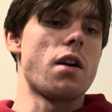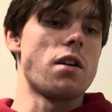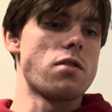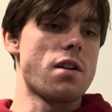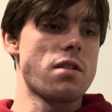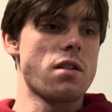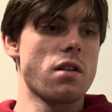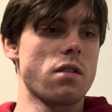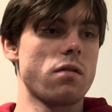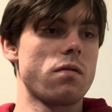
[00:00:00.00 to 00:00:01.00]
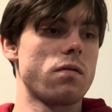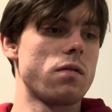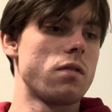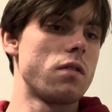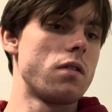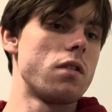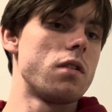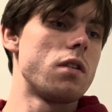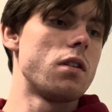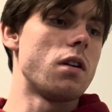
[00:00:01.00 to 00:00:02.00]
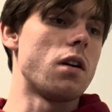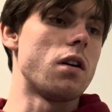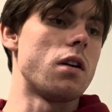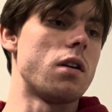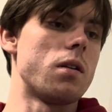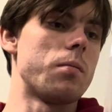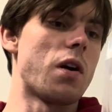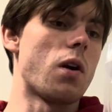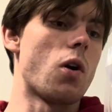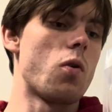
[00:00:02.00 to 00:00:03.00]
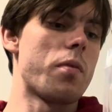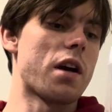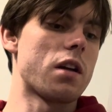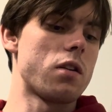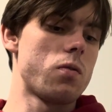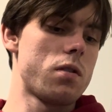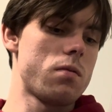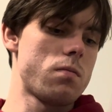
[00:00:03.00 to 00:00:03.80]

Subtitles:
interesting. I hope I can do it.